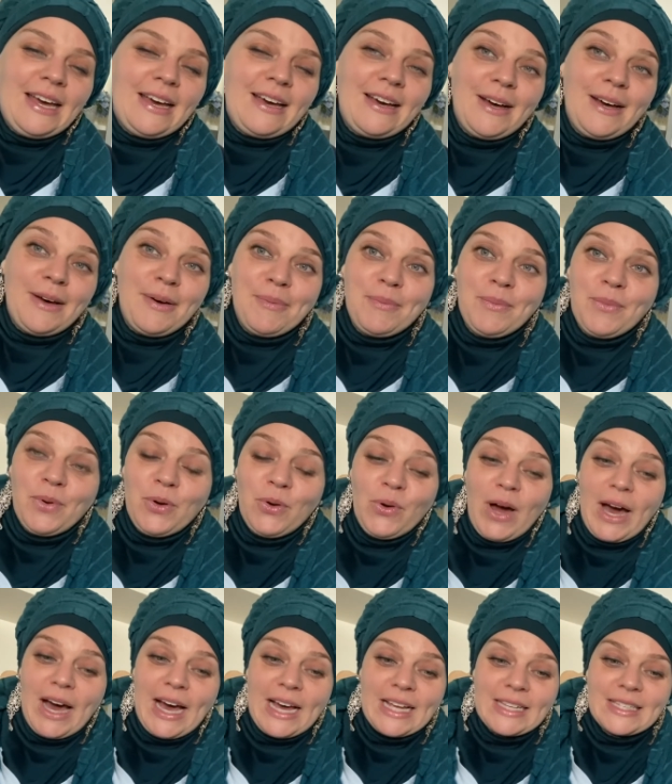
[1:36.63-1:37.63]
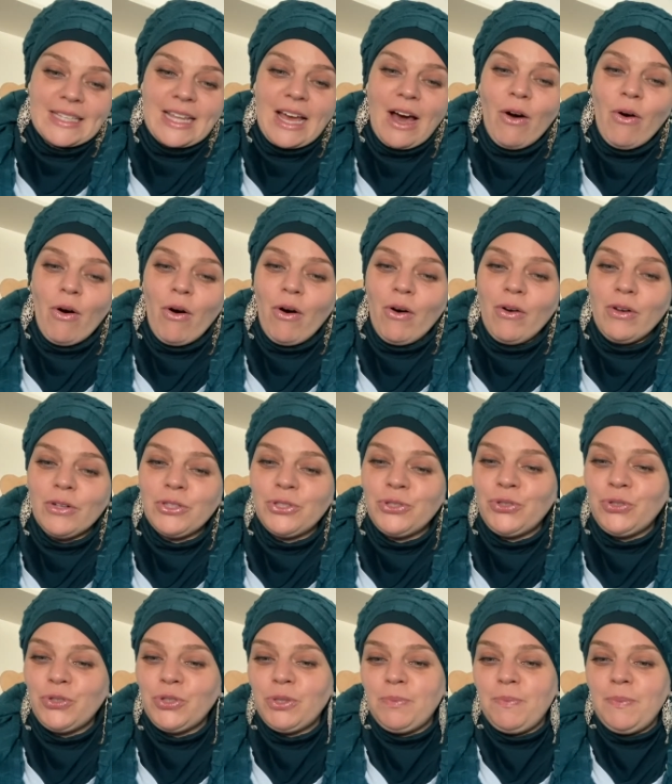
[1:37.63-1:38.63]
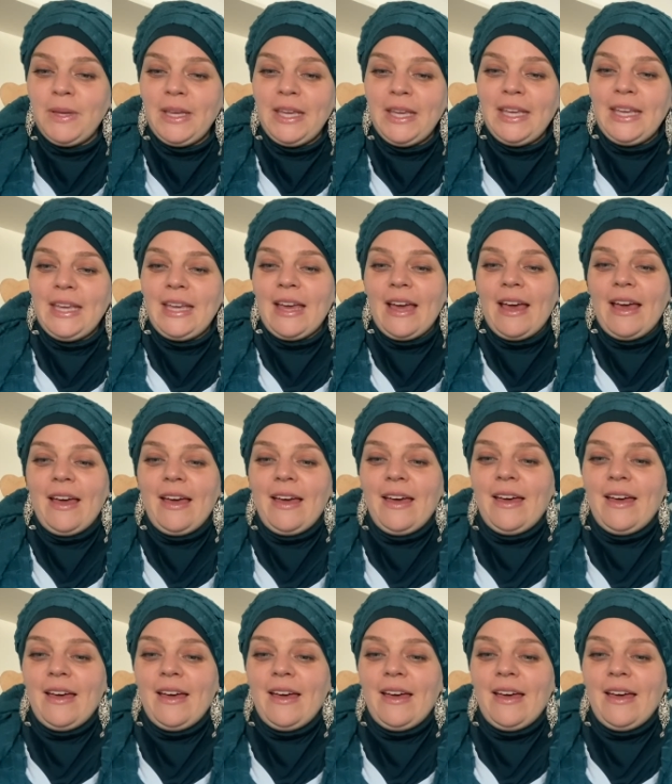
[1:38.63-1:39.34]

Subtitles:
who asked, how old should be